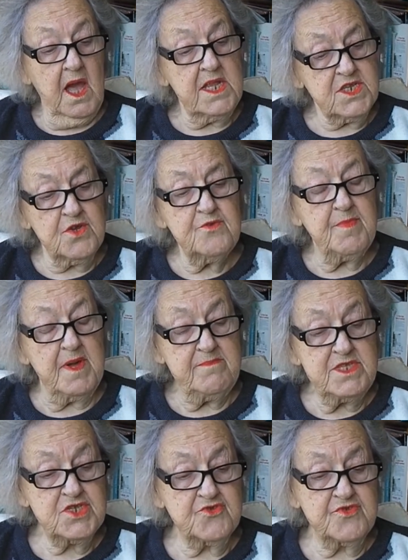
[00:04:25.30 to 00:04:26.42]
I told my
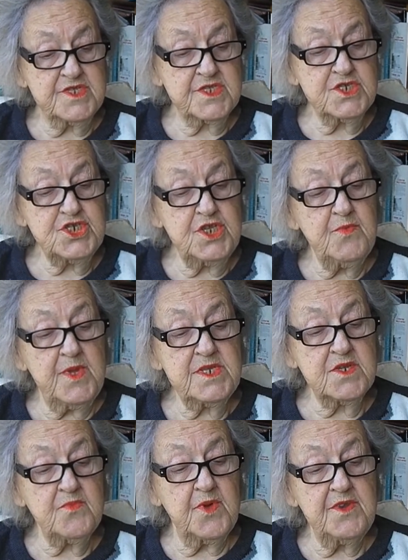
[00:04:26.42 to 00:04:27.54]
mistress, and she went
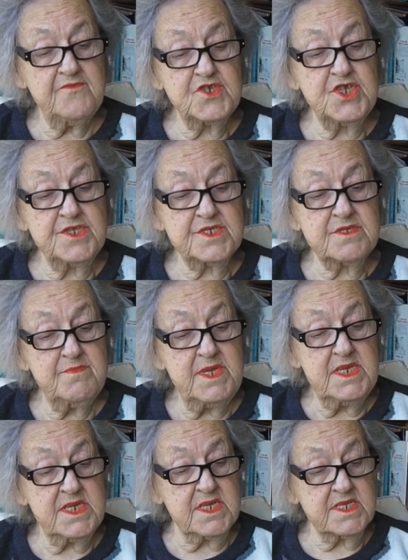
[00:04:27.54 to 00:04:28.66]
to one of Jesus'
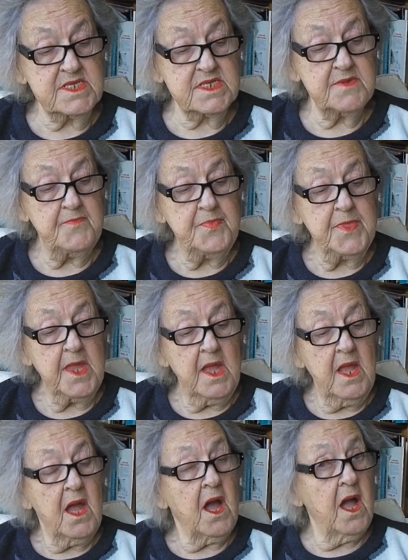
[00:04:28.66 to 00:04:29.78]
meetings.
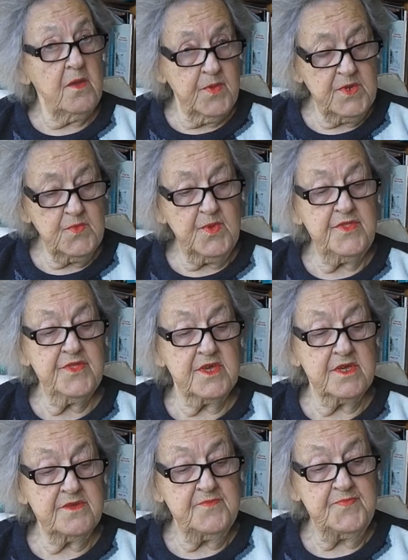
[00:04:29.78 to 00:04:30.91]
I went with
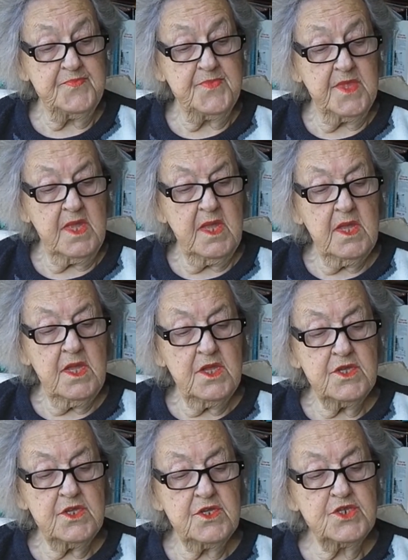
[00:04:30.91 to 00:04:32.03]
her.
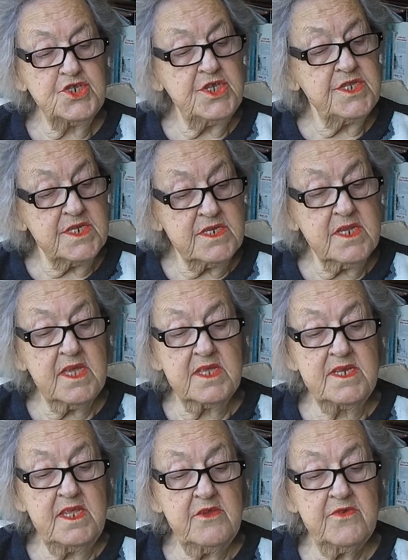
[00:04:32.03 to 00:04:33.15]
She didn't
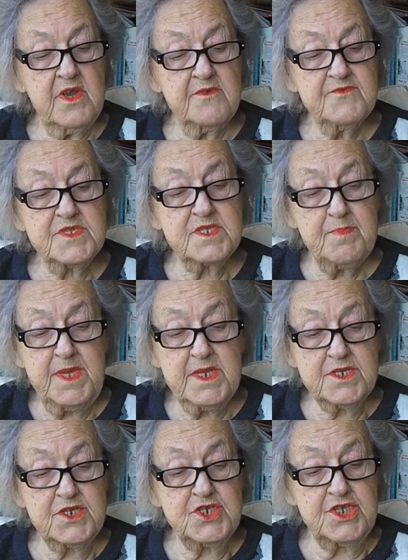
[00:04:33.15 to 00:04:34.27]
get near enough to
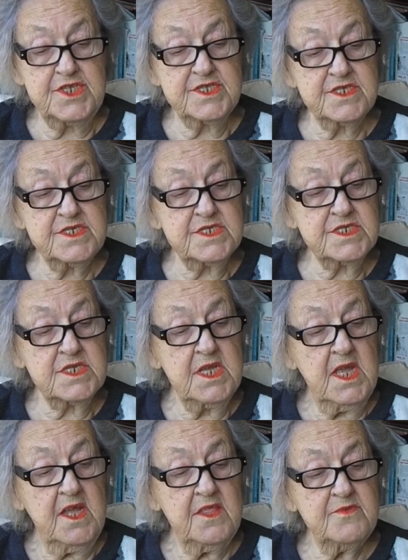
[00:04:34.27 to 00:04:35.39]
speak to Jesus.
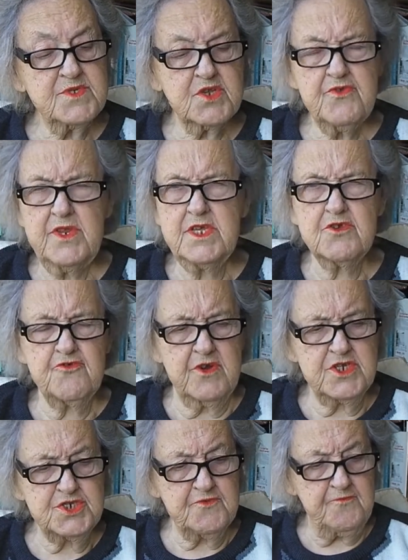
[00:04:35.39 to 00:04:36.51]
There was a great
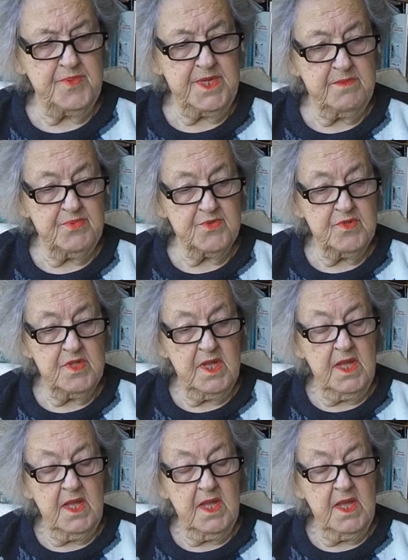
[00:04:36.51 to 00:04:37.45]
crush of people.